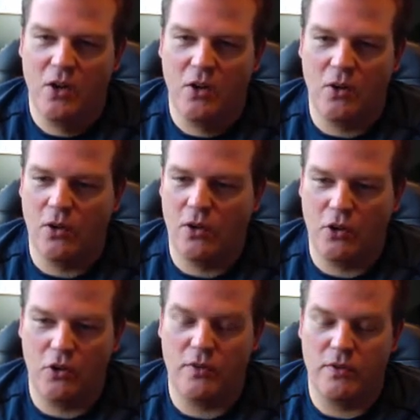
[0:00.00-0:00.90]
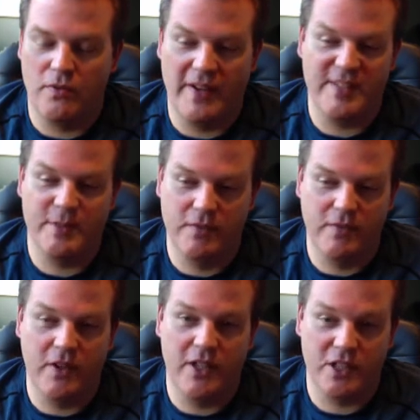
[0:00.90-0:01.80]
or investments of
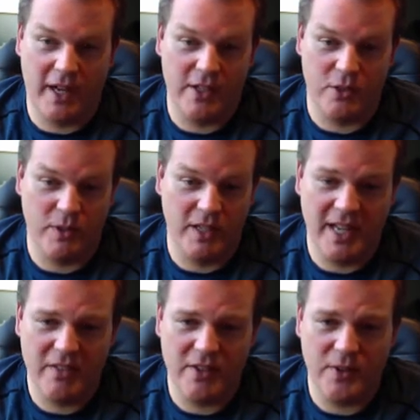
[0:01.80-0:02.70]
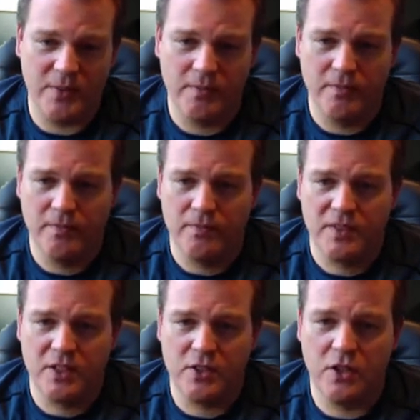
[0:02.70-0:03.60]
various kinds or what have you.
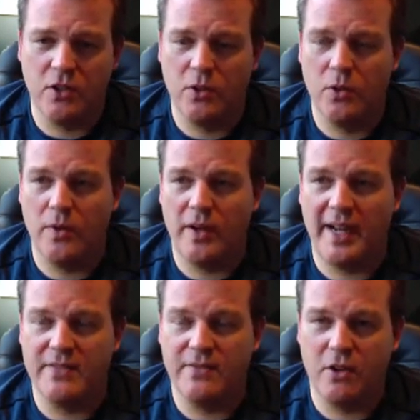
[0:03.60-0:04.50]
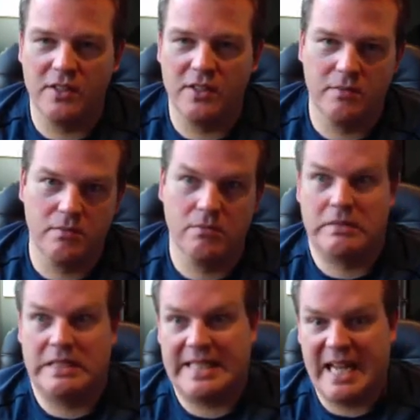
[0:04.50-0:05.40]
So as far as
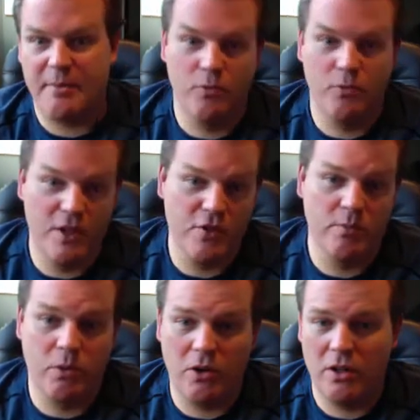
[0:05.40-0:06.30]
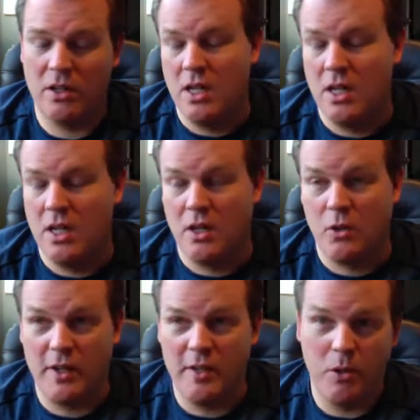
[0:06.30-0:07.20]
the gap between rich and poor,
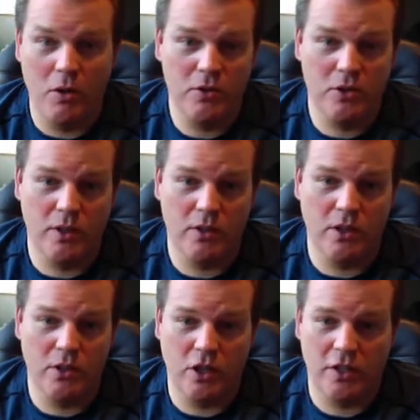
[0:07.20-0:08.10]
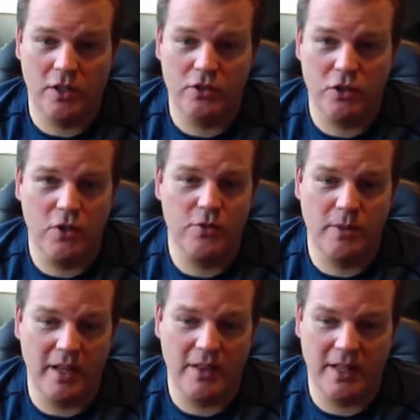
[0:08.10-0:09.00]
quite opposed to what a Charlie Stross
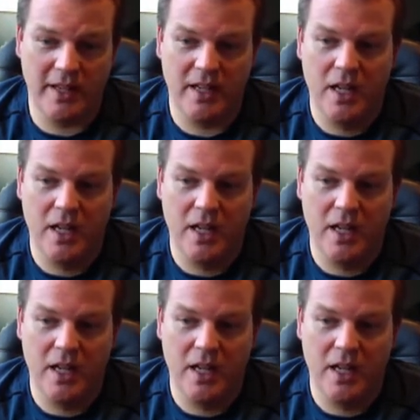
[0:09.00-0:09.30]
might think,